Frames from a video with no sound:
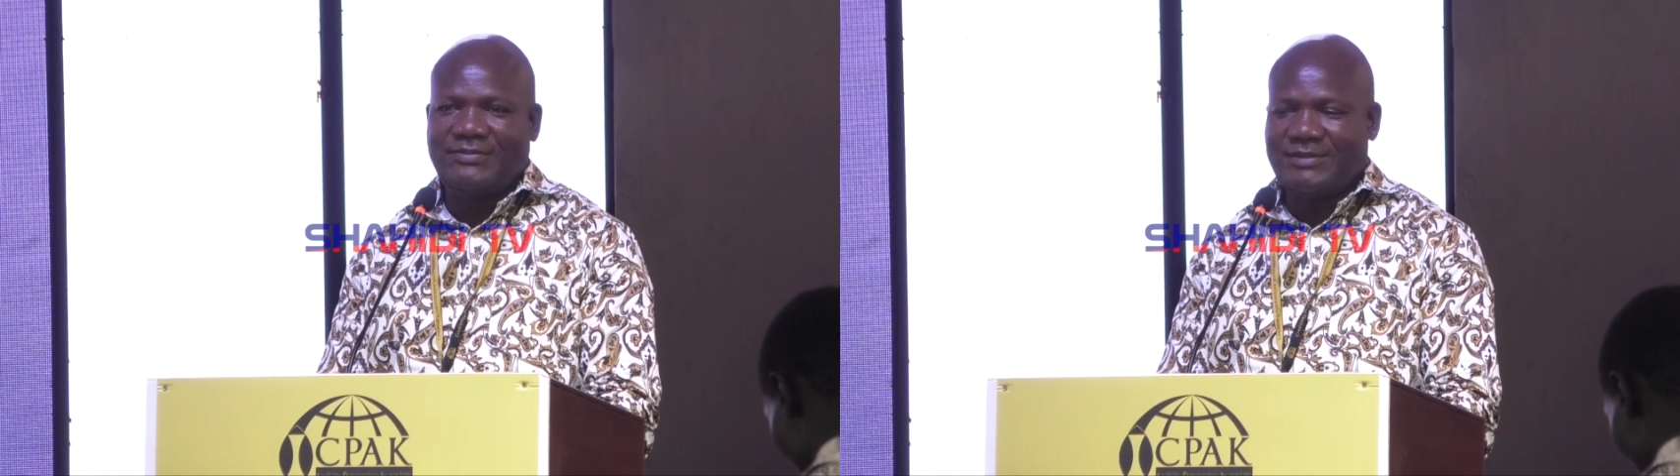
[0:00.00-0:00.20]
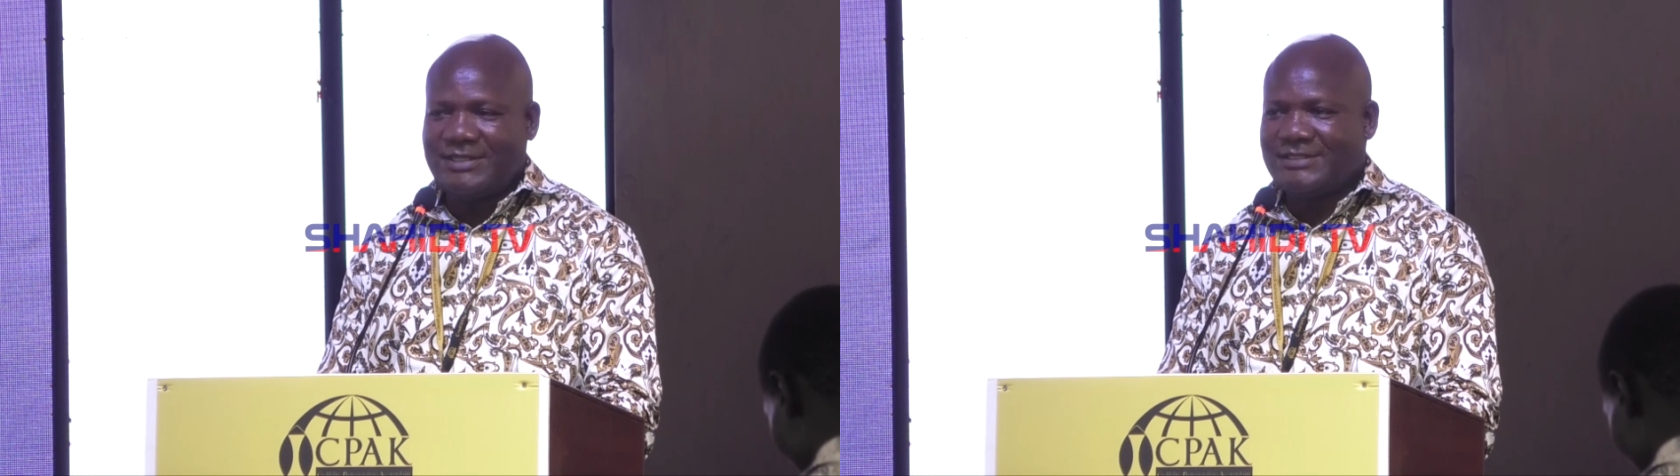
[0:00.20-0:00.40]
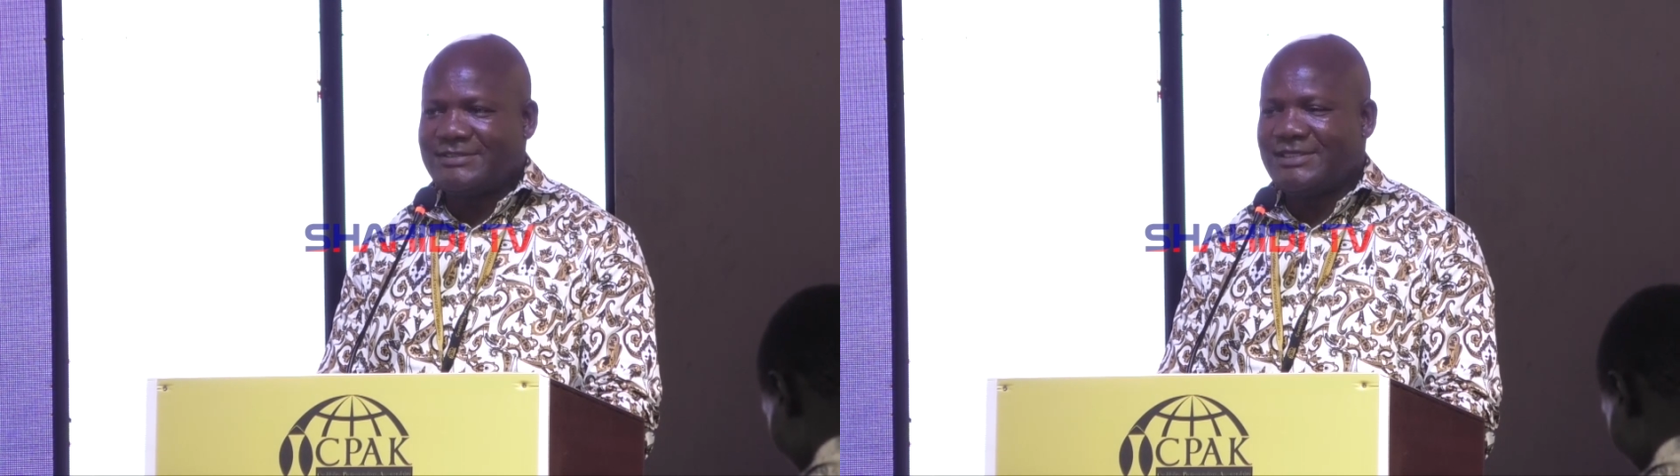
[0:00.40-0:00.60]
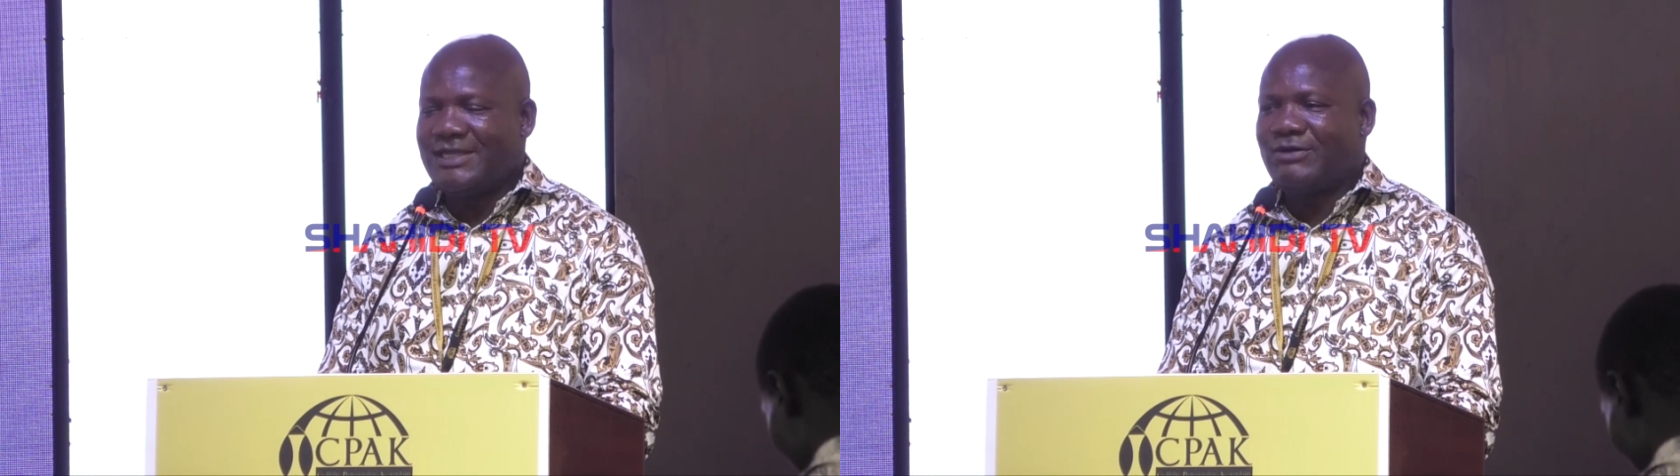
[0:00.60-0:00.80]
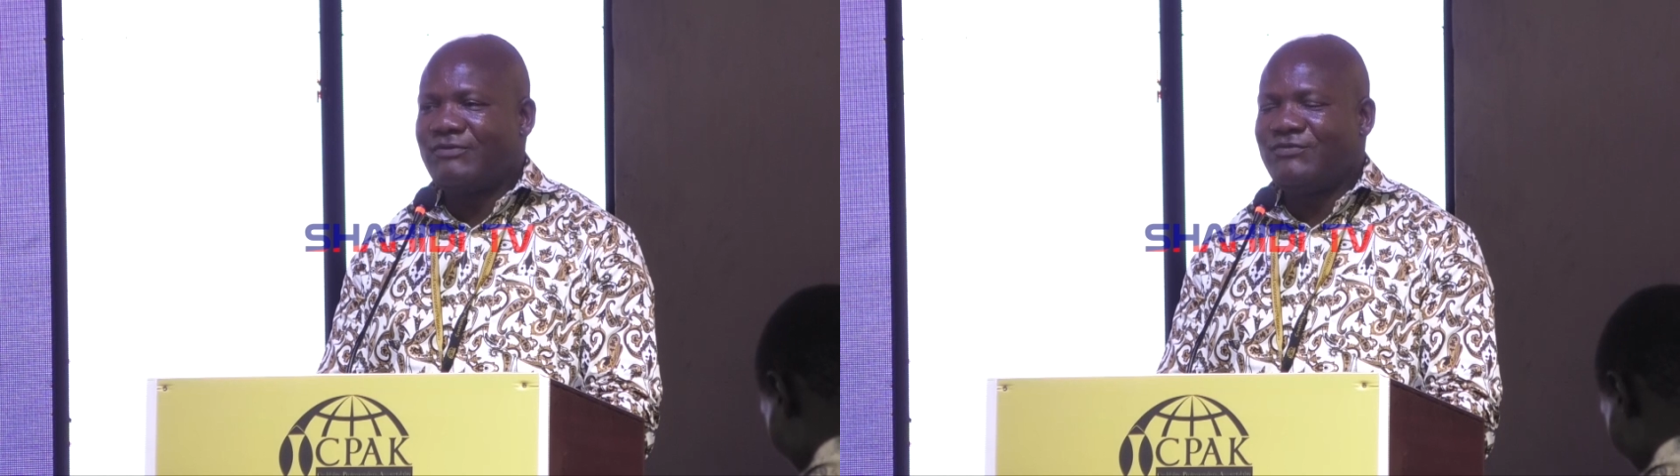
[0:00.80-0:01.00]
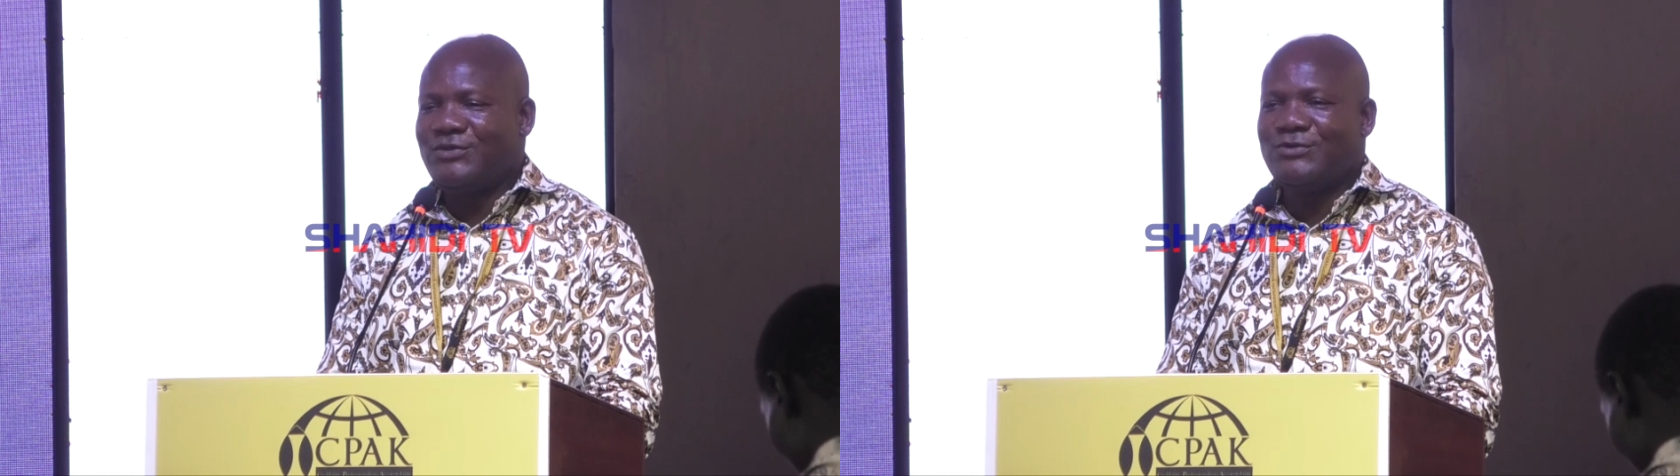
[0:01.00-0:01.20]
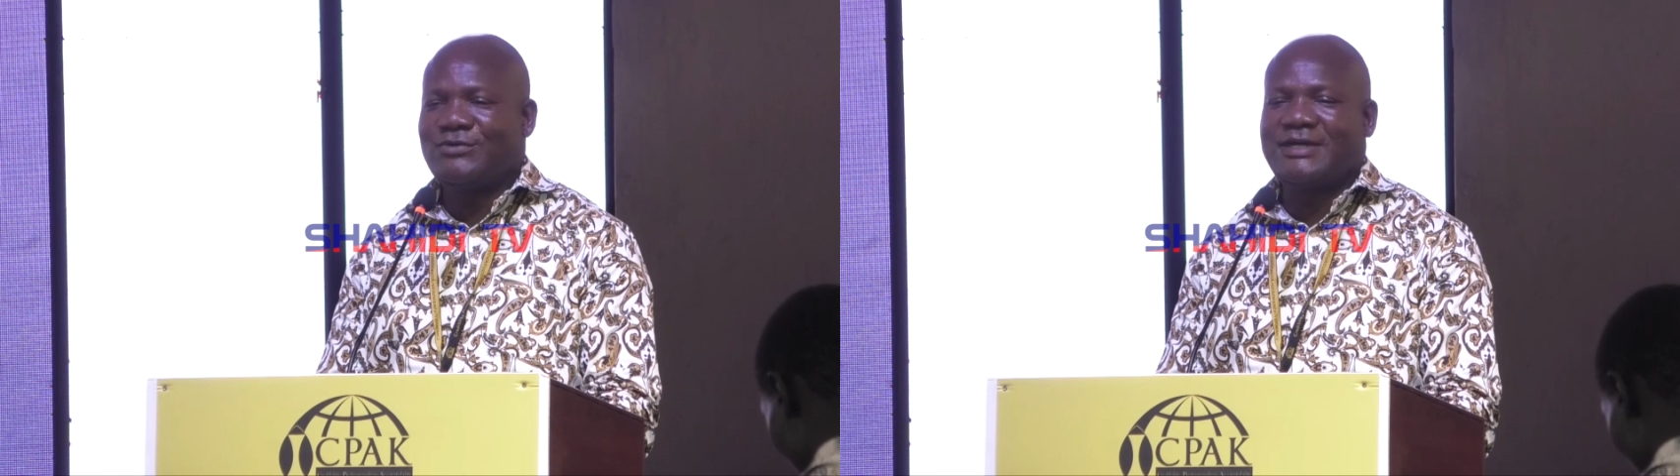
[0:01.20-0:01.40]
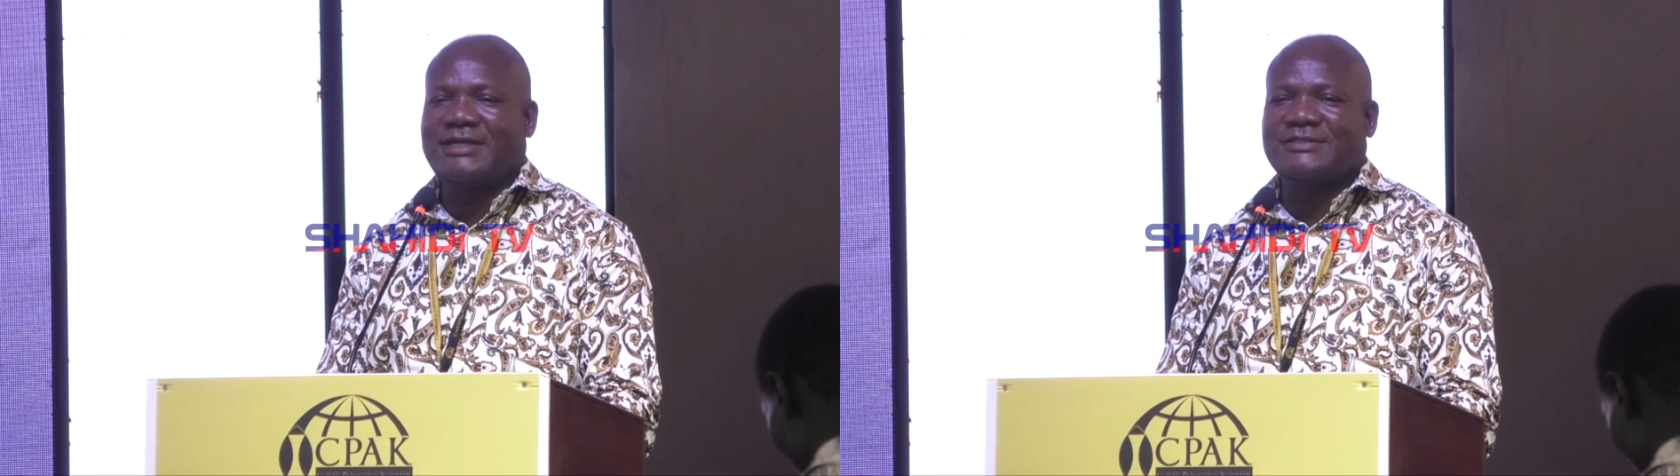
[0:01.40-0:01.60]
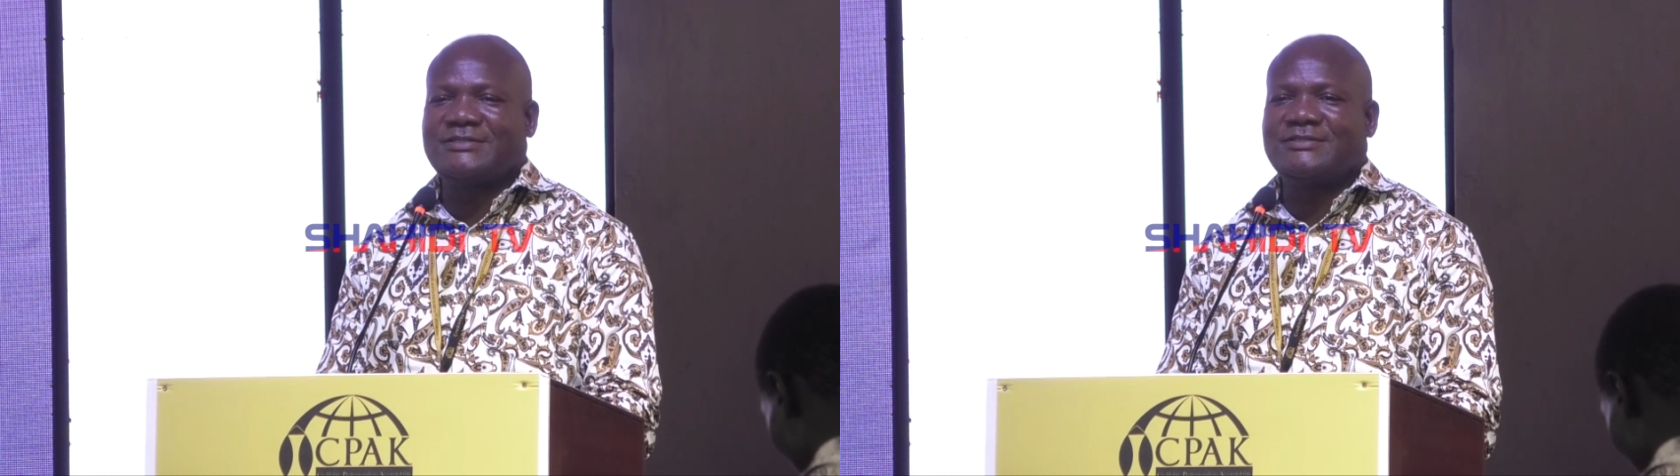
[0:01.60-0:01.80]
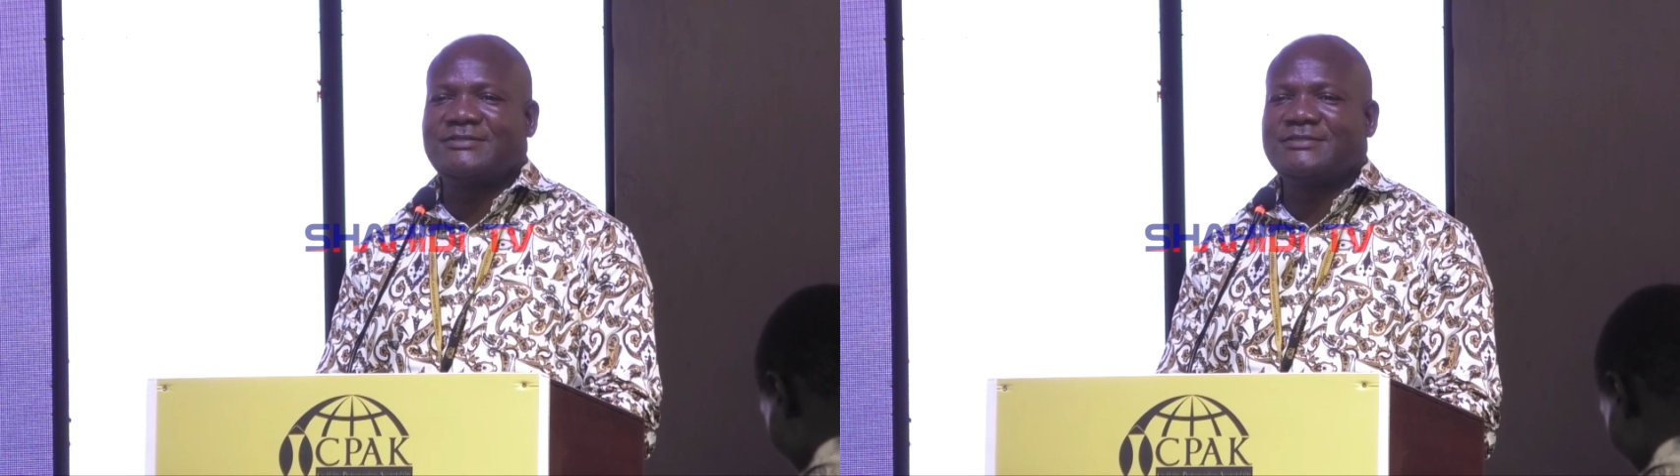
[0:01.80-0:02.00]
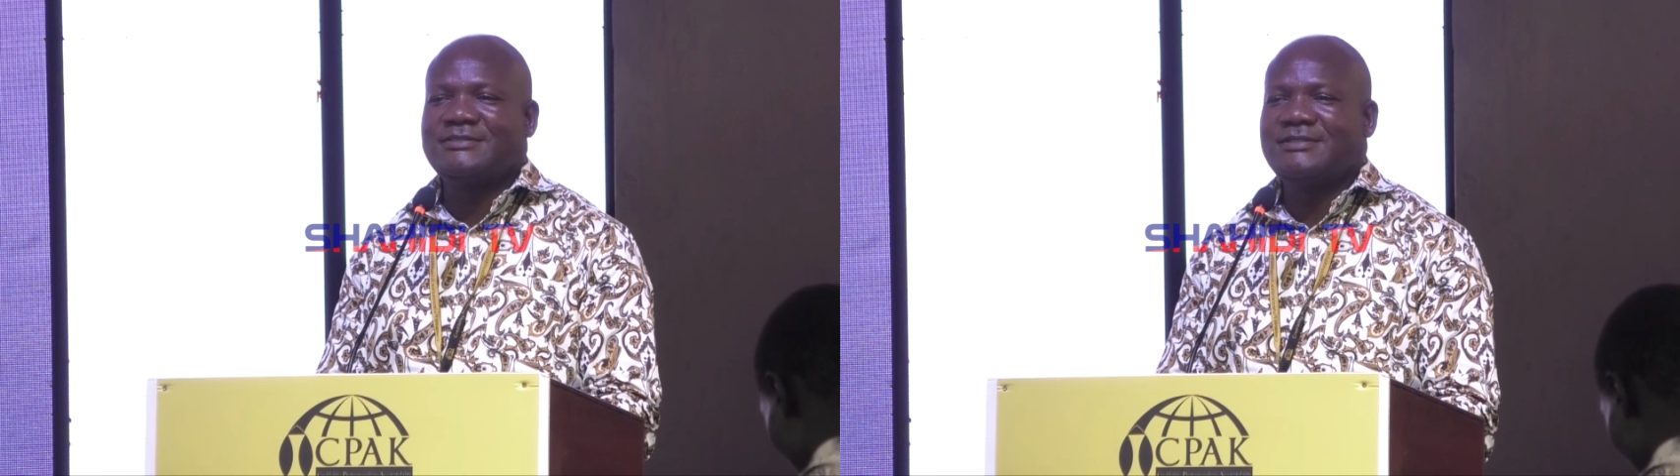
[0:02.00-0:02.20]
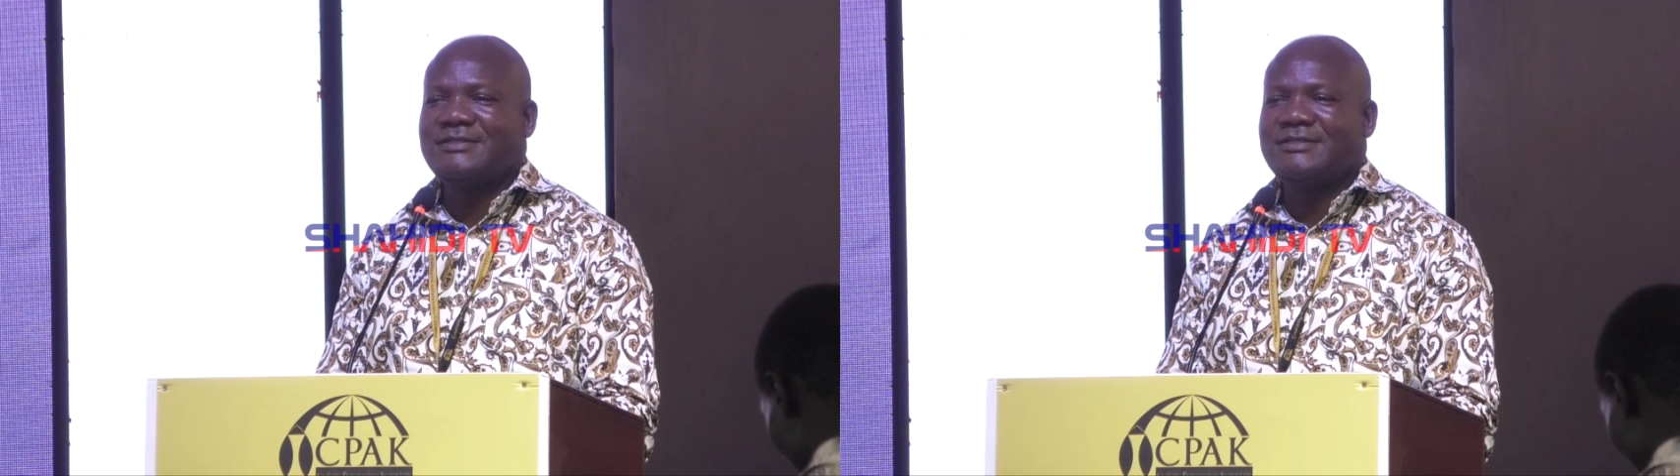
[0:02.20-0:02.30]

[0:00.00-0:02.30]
This, in our view, as